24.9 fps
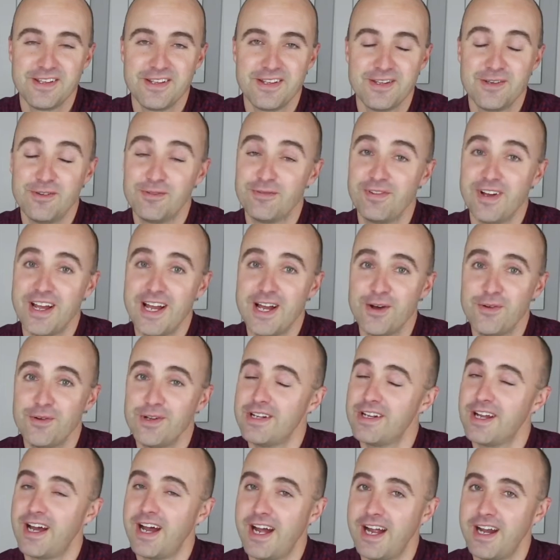You found
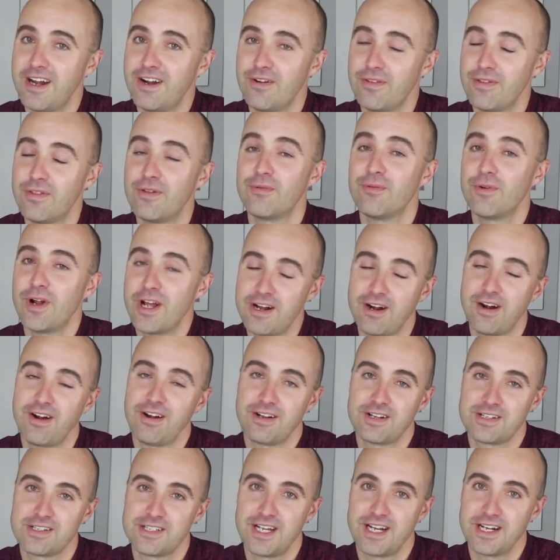and hired the right
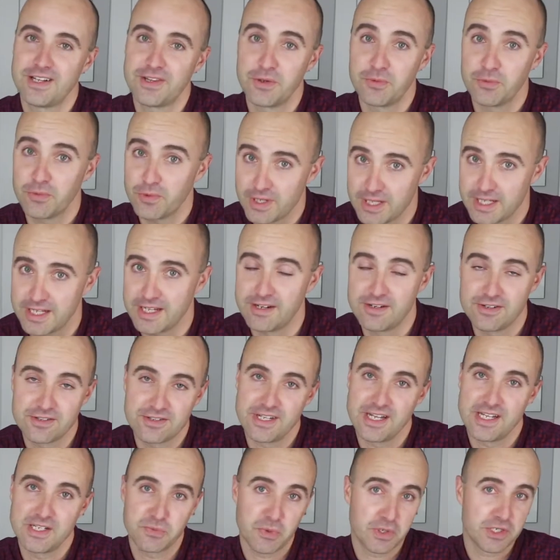architect that really
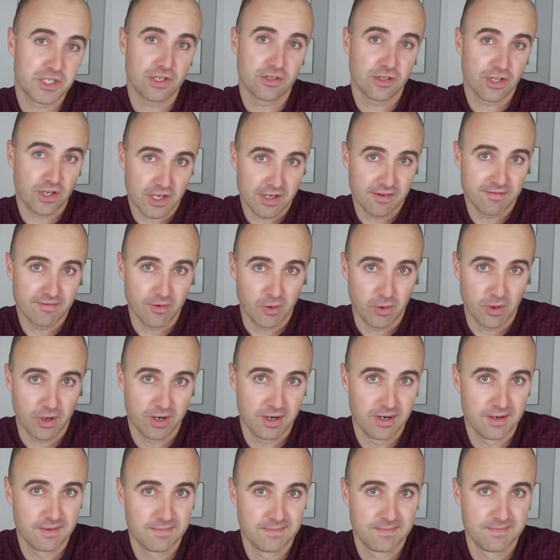understands what you're looking
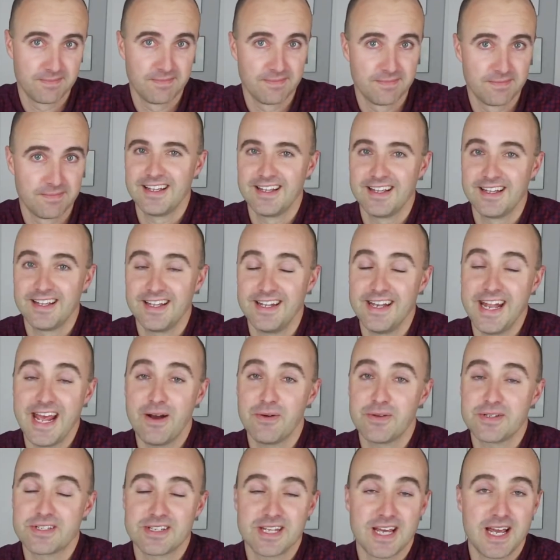for. And
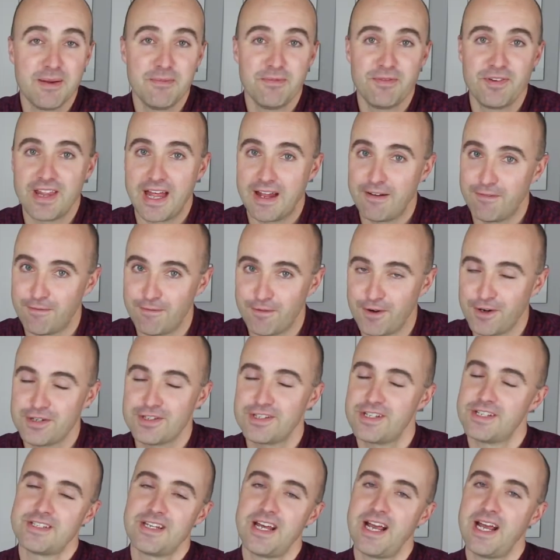now it's time for that first
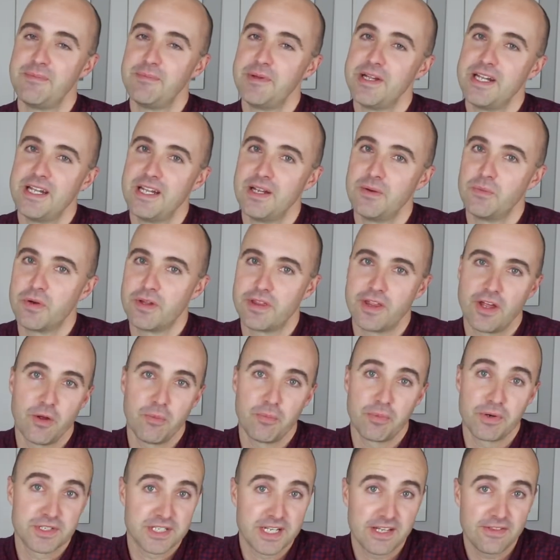design meeting where they'll
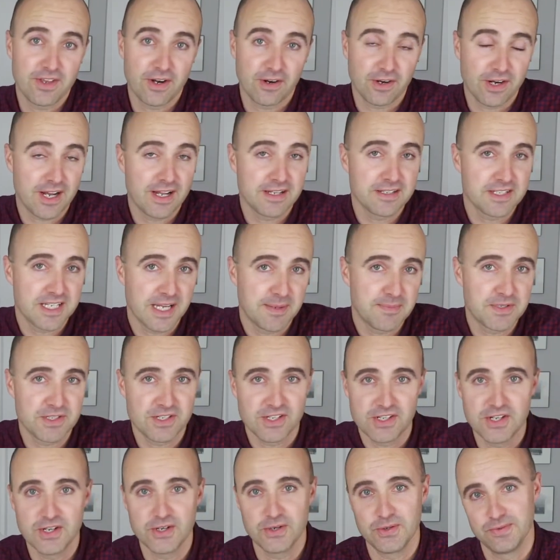present their concepts
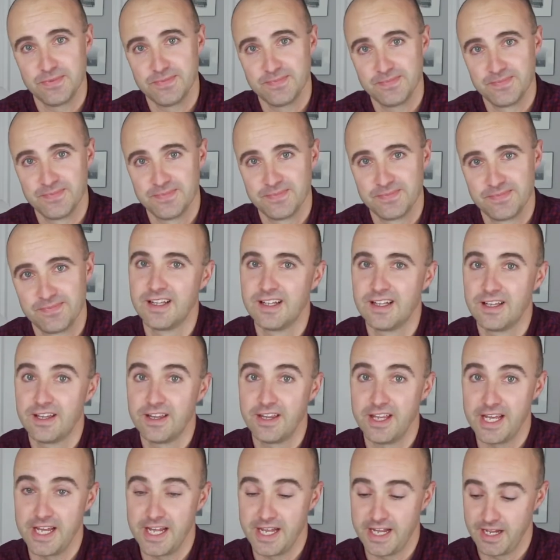to you.
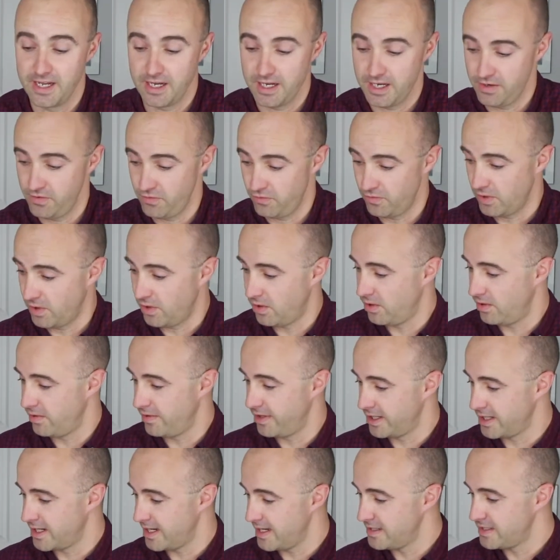They unroll
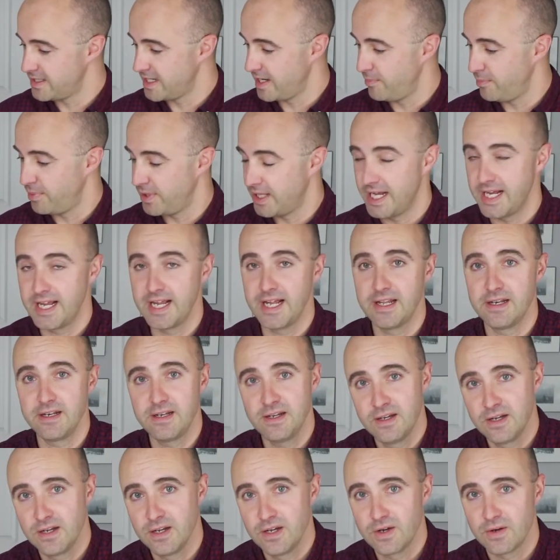the concept
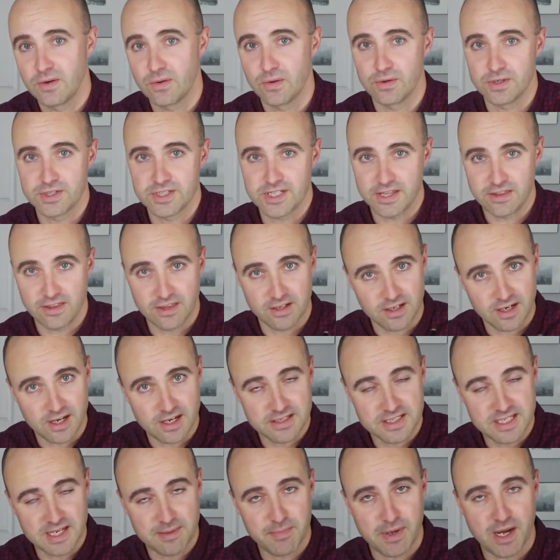plan or set the
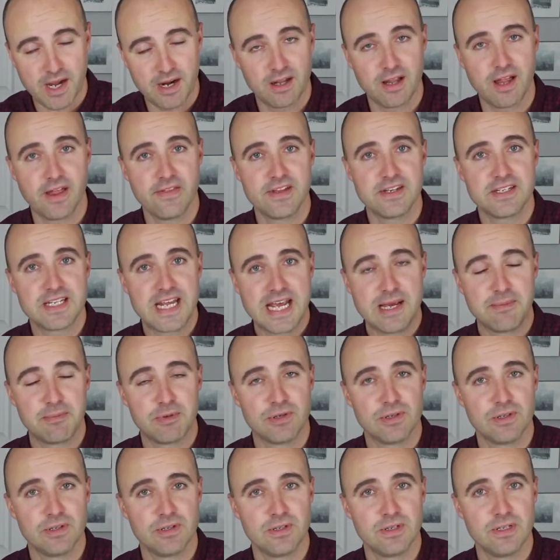concept model on the
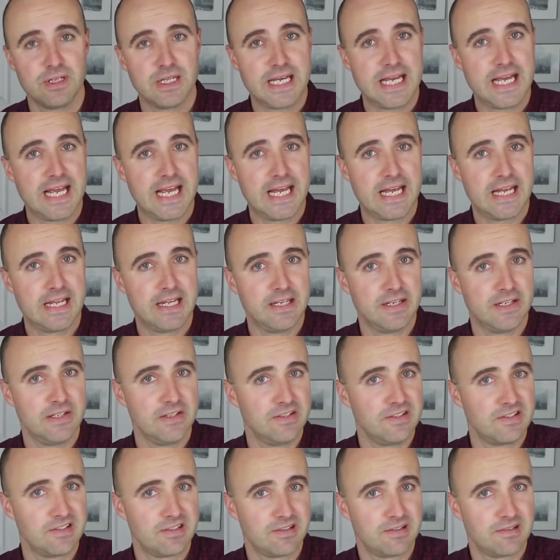table and...